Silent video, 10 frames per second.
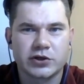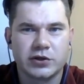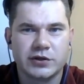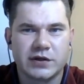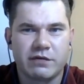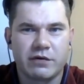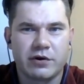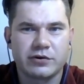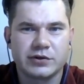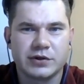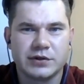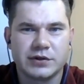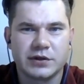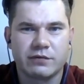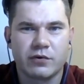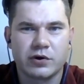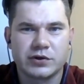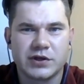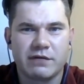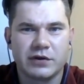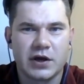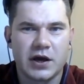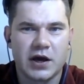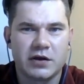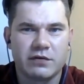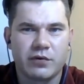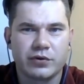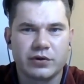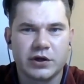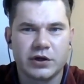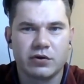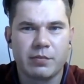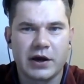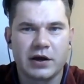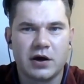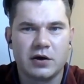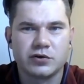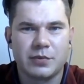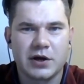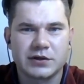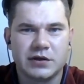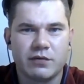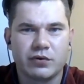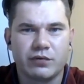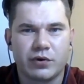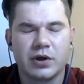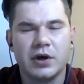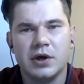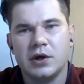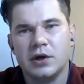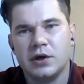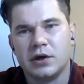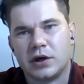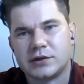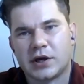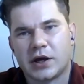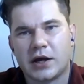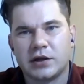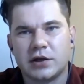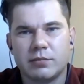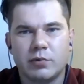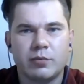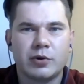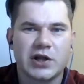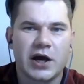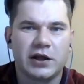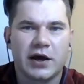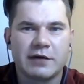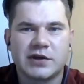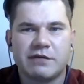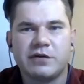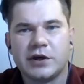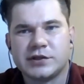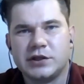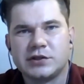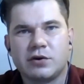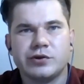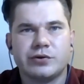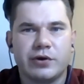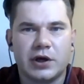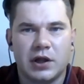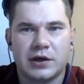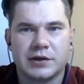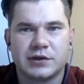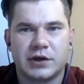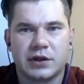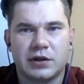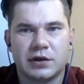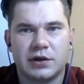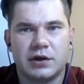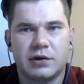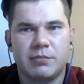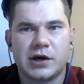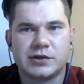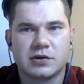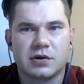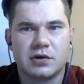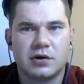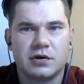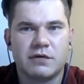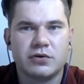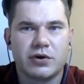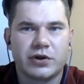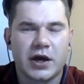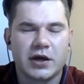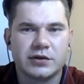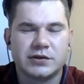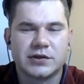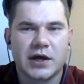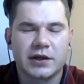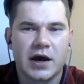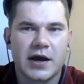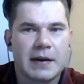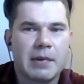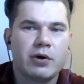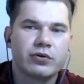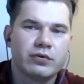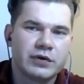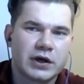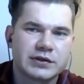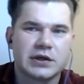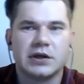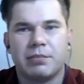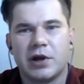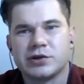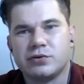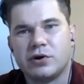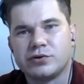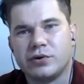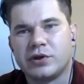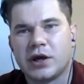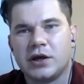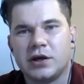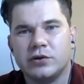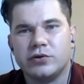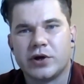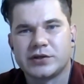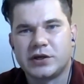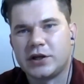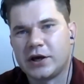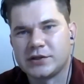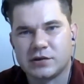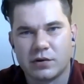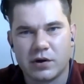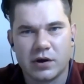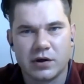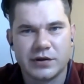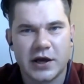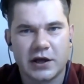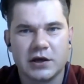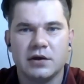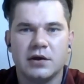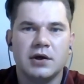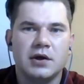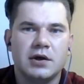Actually, is worse? Is it worse every day? I won't regrow back. Also, minoxidil won't work. Yes, again, uh, we most likely have something else that is causing your hair loss, right? Uh, because uh, when you are taking that high amount of finasteride, plus you're also taking the dust I guess, uh, daily,